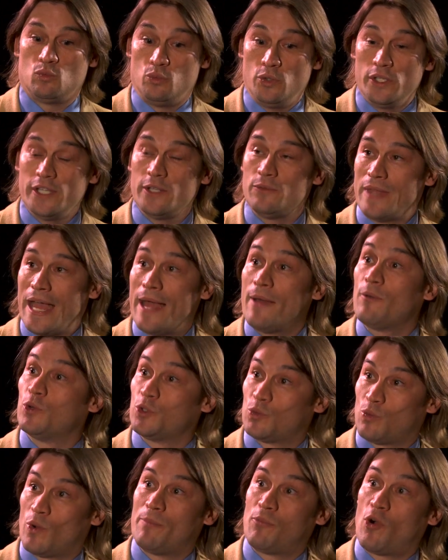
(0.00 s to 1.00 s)
really, that
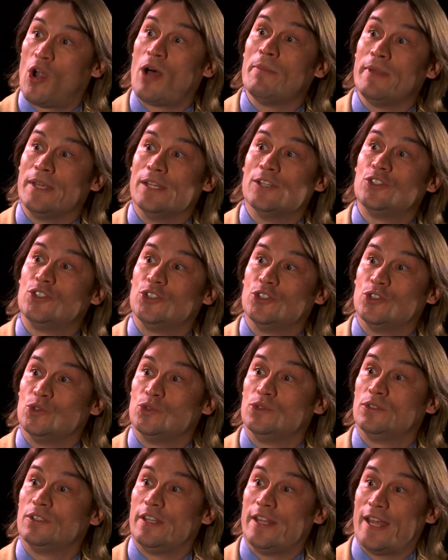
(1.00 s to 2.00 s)
was what brought me
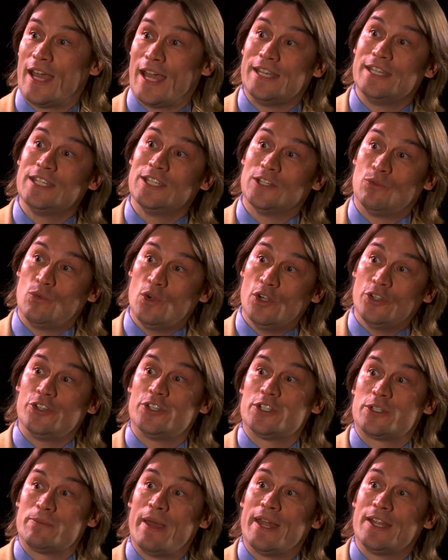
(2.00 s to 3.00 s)
into the idea of
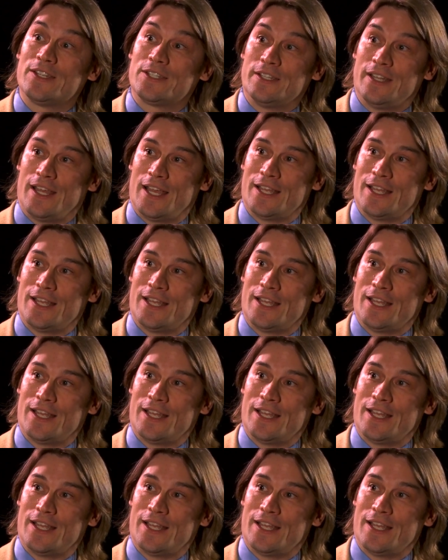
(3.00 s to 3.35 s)
wilderness medicine